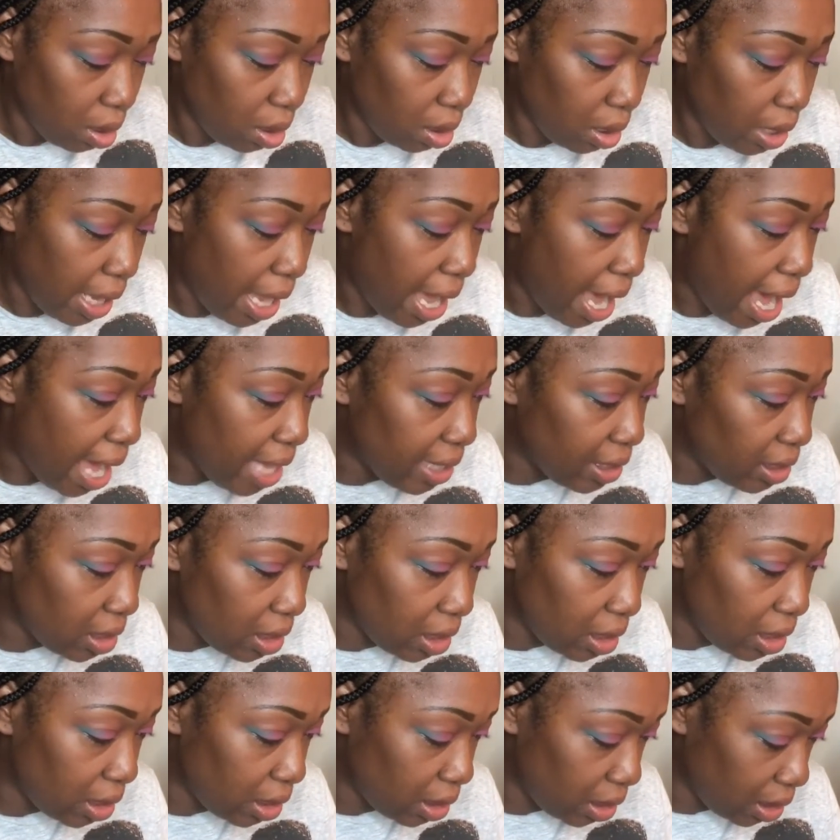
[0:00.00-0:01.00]
yeah, I
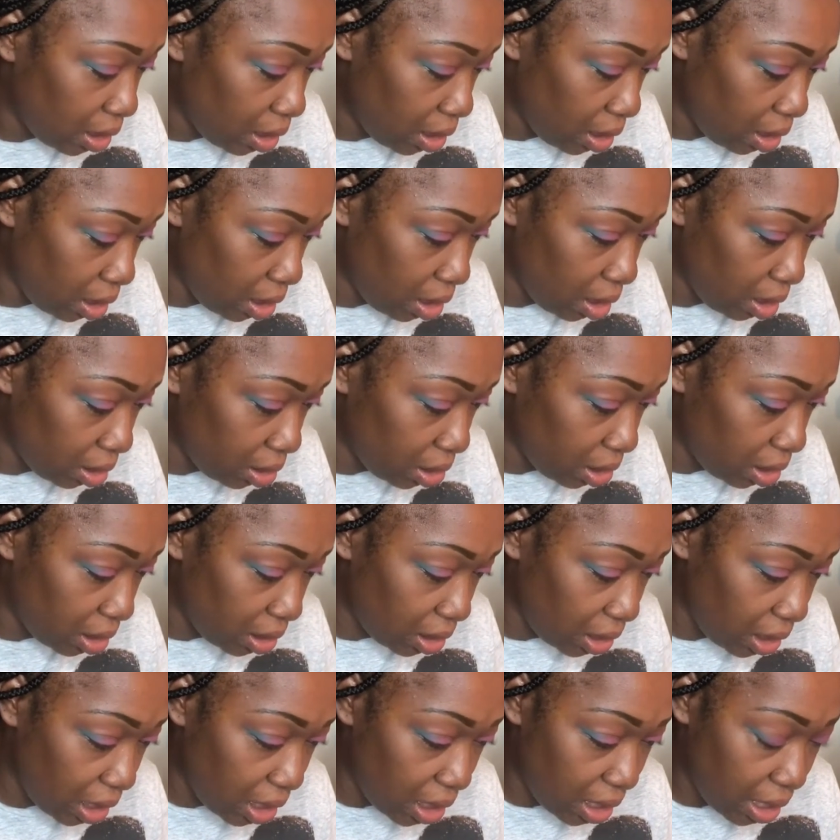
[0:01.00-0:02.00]
just
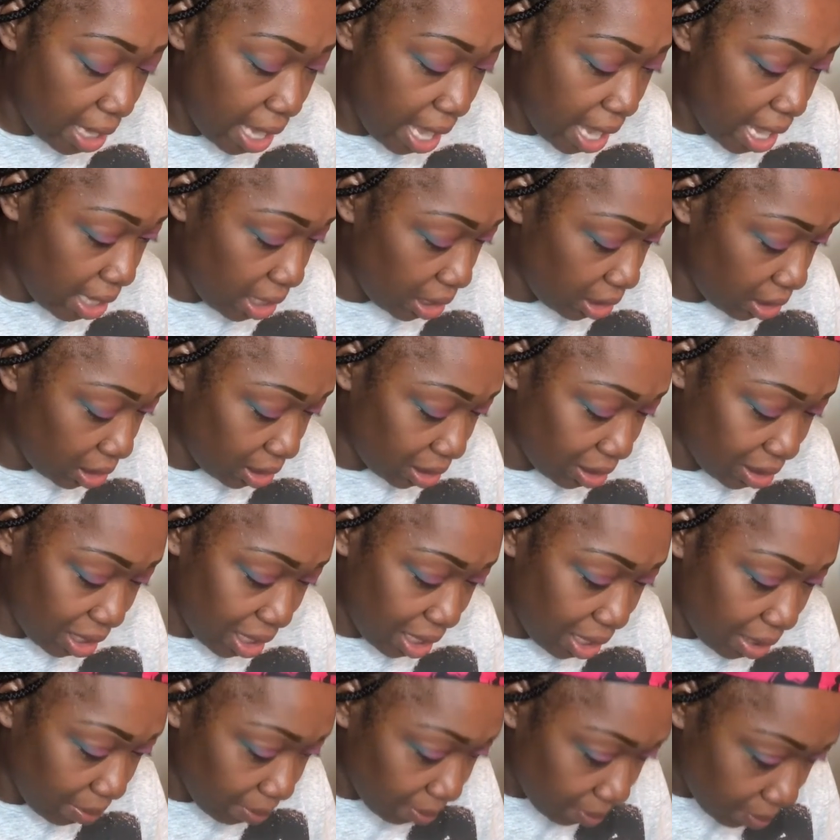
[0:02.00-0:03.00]
seeing that, and just
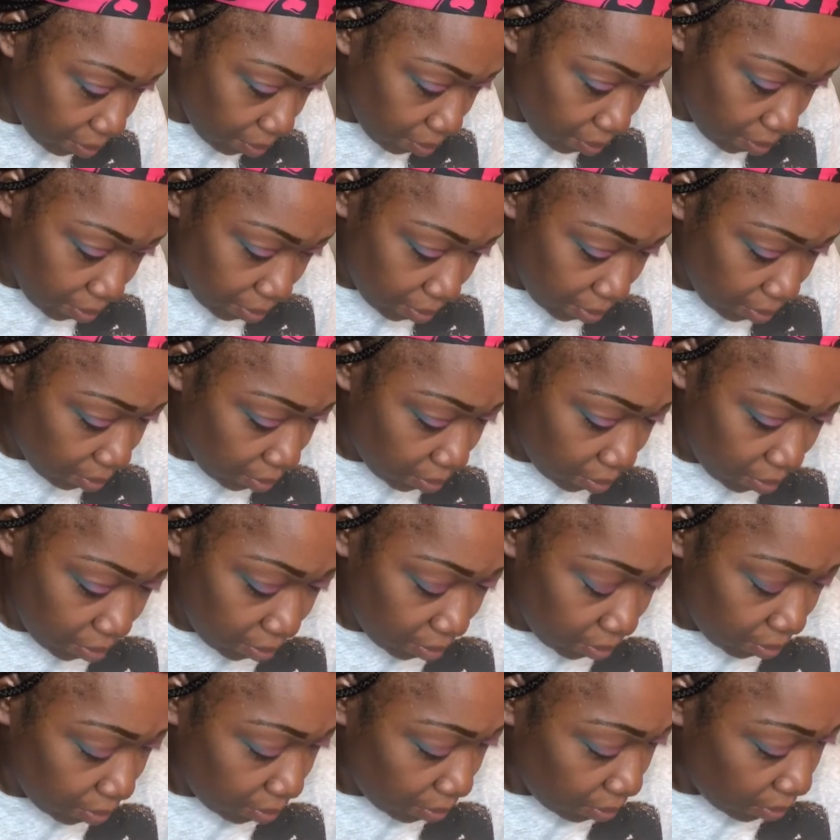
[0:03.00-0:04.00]
like
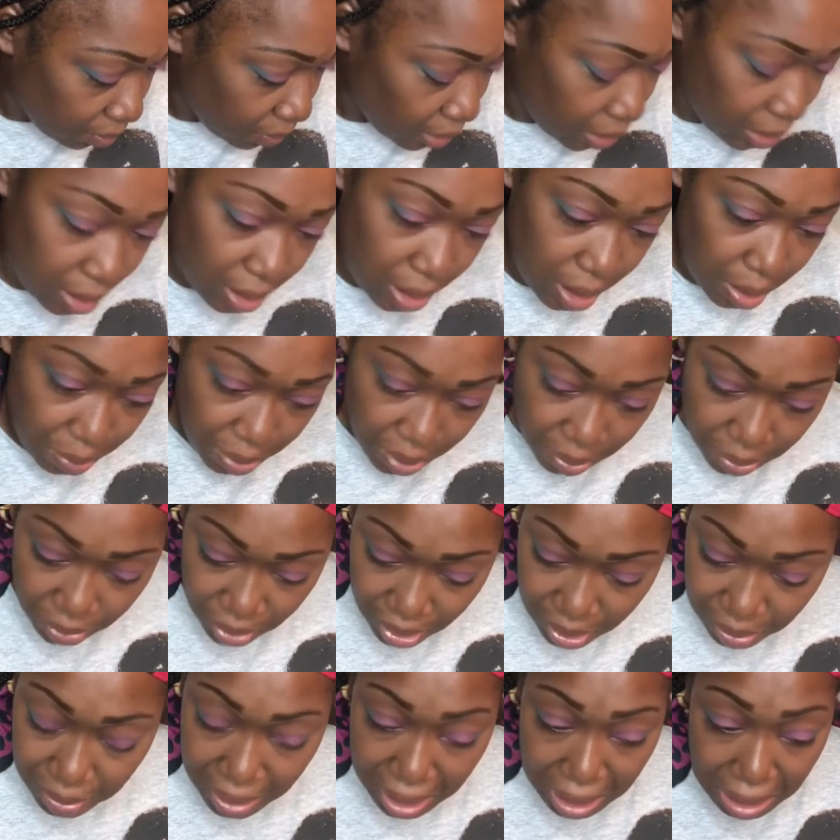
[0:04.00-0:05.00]
seeing people
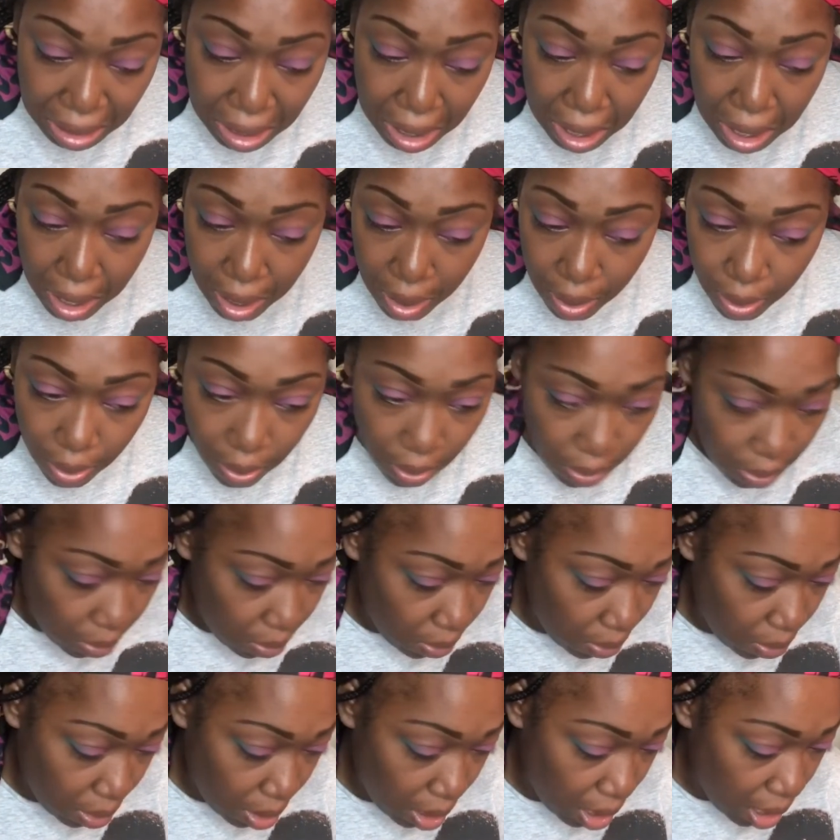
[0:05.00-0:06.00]
just be like,
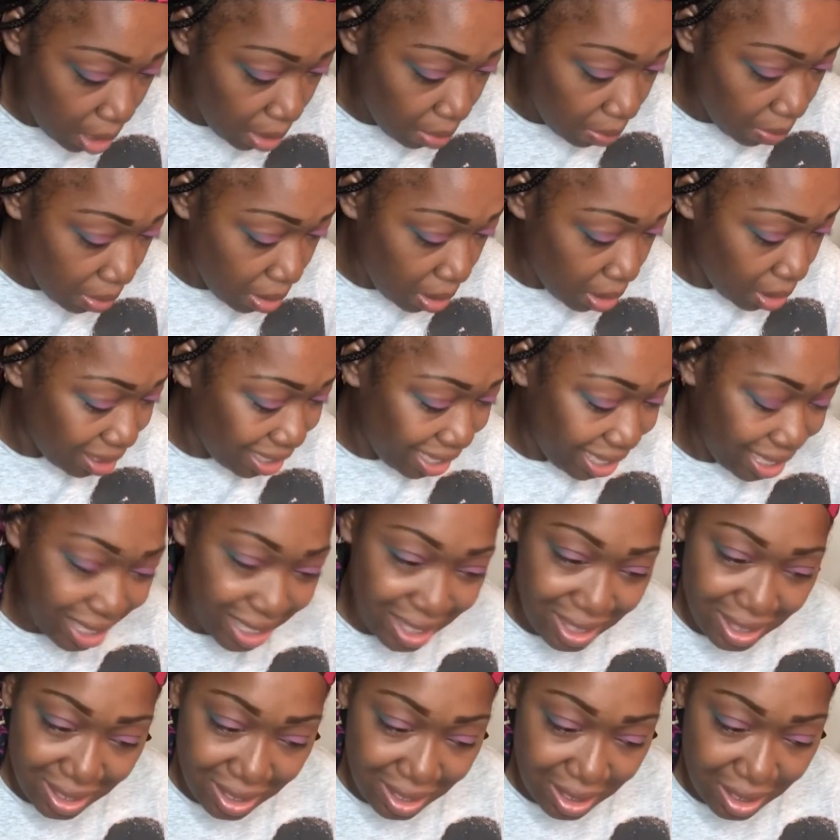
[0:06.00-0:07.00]
oh, like,
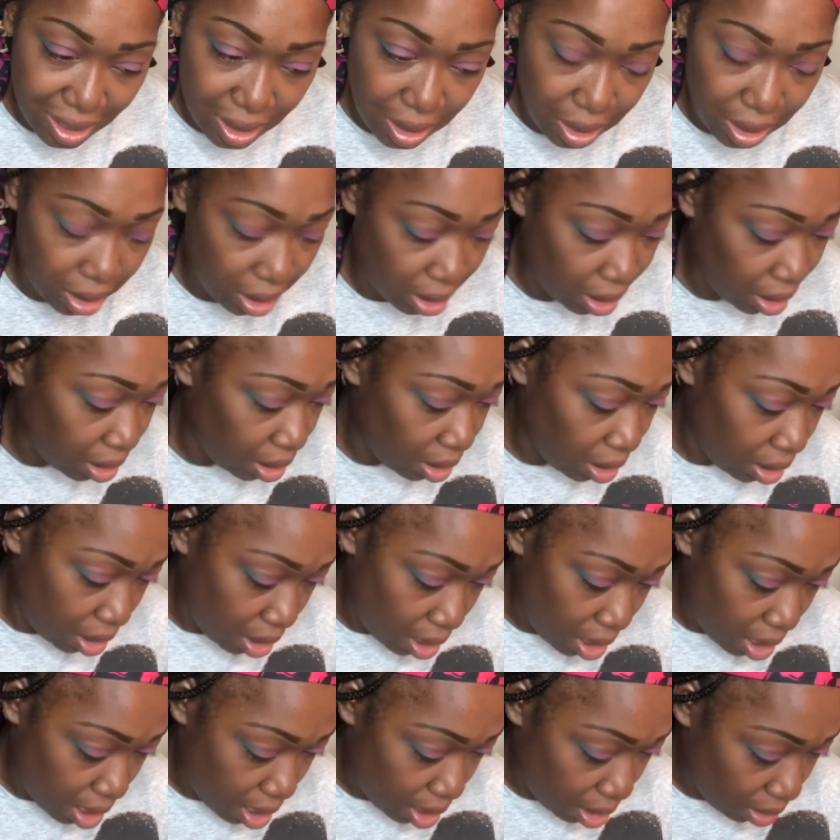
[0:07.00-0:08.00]
it's just,
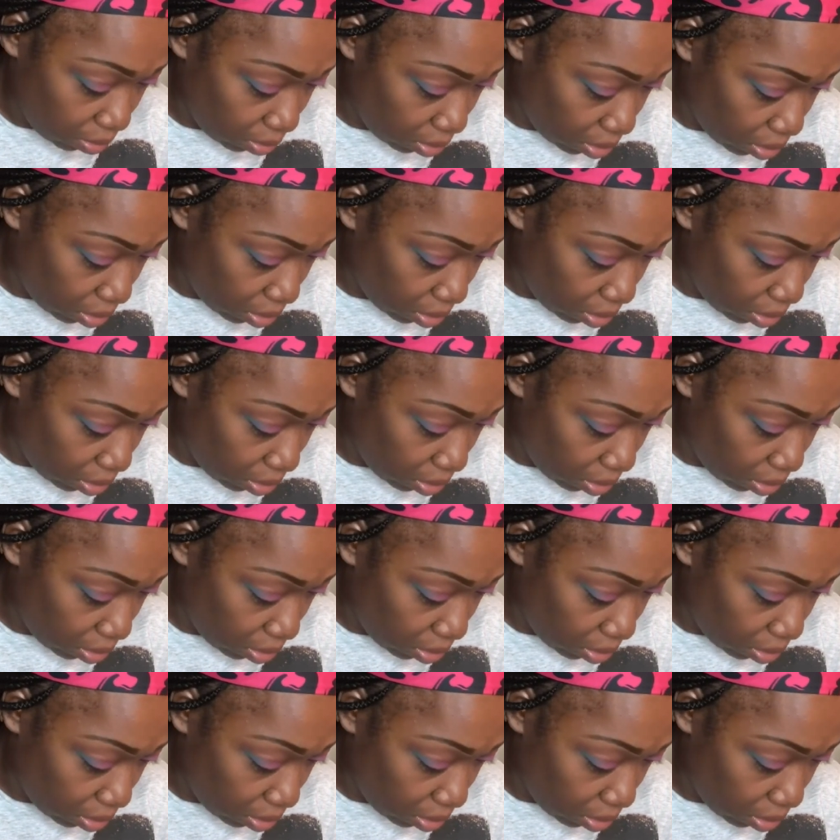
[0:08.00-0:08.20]
I don't